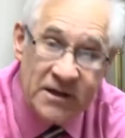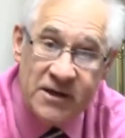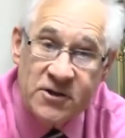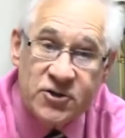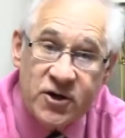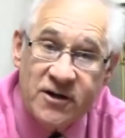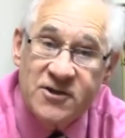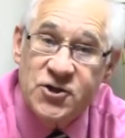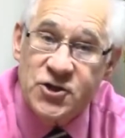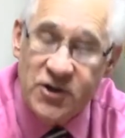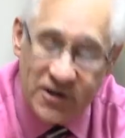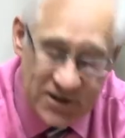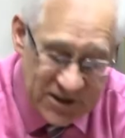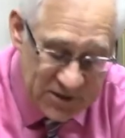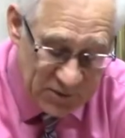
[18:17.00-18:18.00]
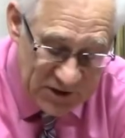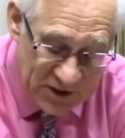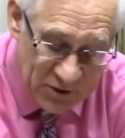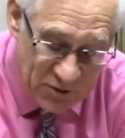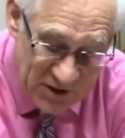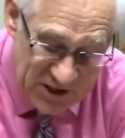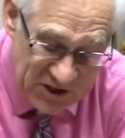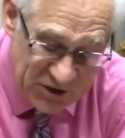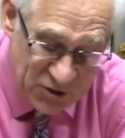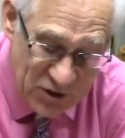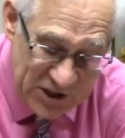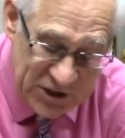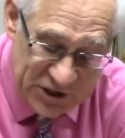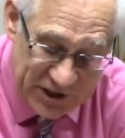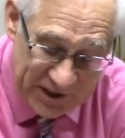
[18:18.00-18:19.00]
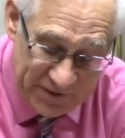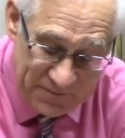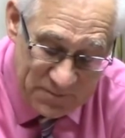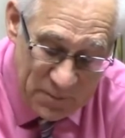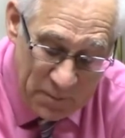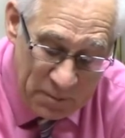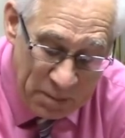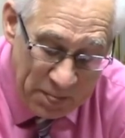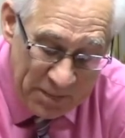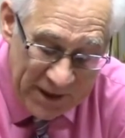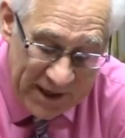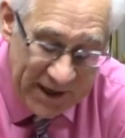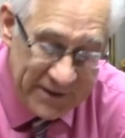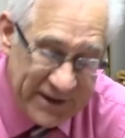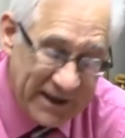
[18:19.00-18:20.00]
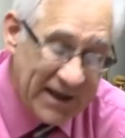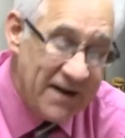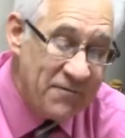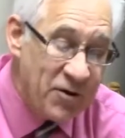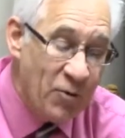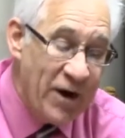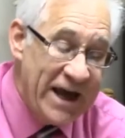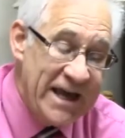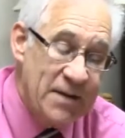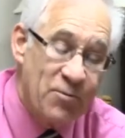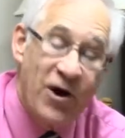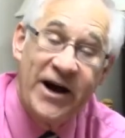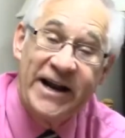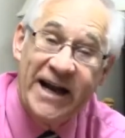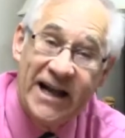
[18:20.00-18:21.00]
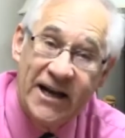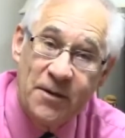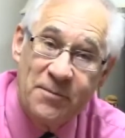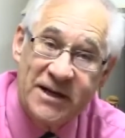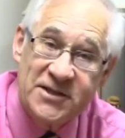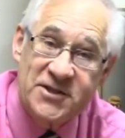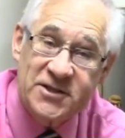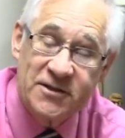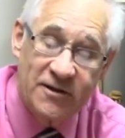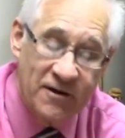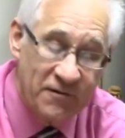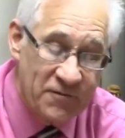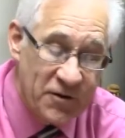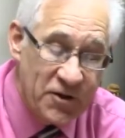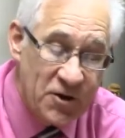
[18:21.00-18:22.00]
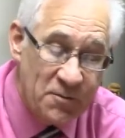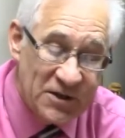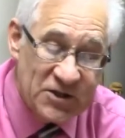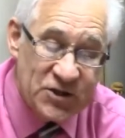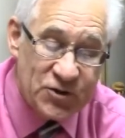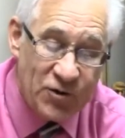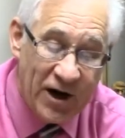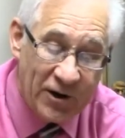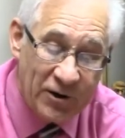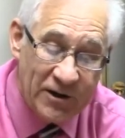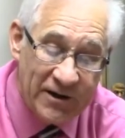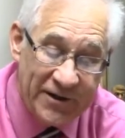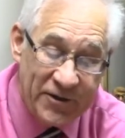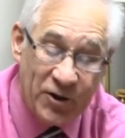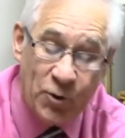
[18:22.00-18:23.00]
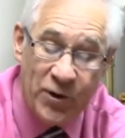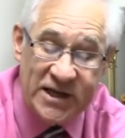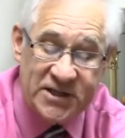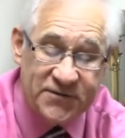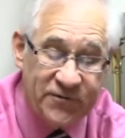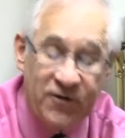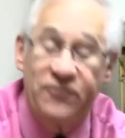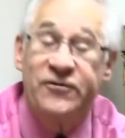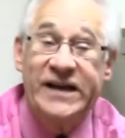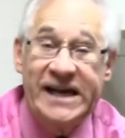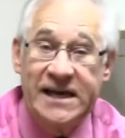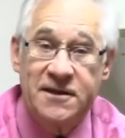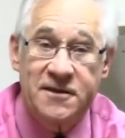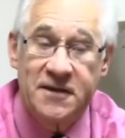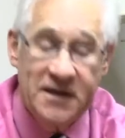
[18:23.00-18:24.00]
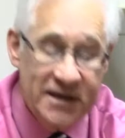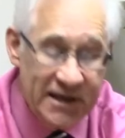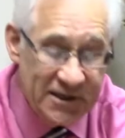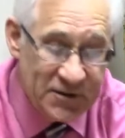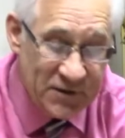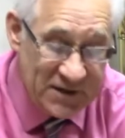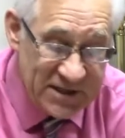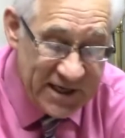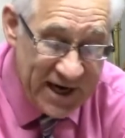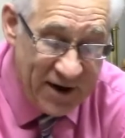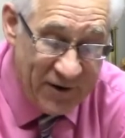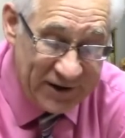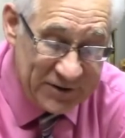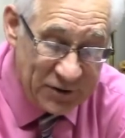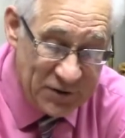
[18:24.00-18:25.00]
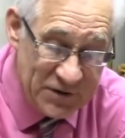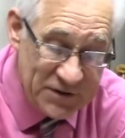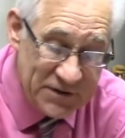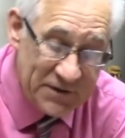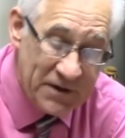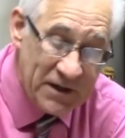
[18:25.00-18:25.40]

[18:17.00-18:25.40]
Charles Schulz was a Christian, and I love the way he brought elements of the human struggle and the quest for faith into his characters.